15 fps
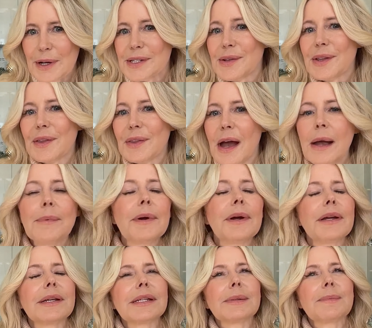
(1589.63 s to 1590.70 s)
So, the
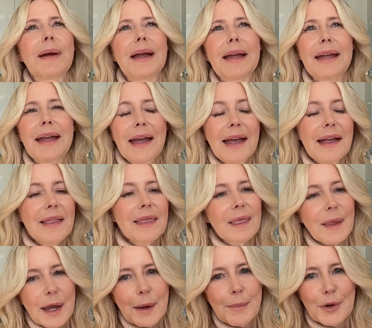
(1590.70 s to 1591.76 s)
library is my
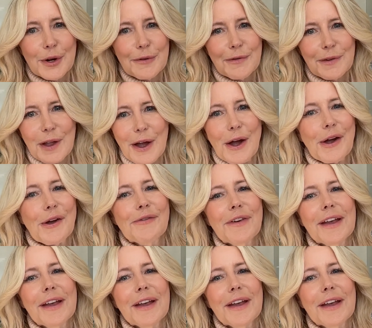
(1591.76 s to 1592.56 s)
labor of love.